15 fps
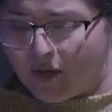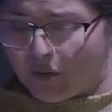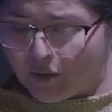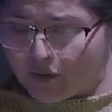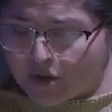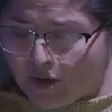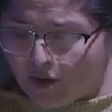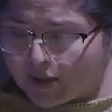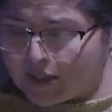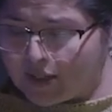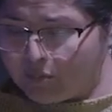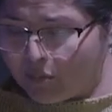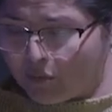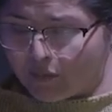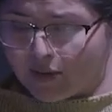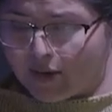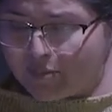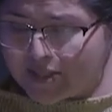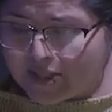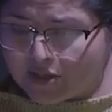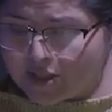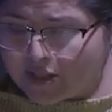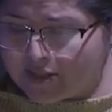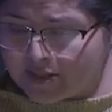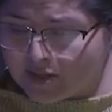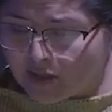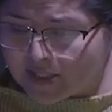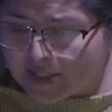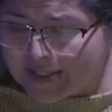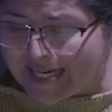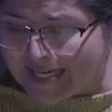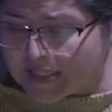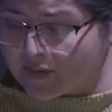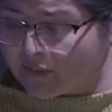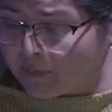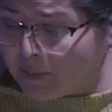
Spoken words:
or targeted programs such as Dance for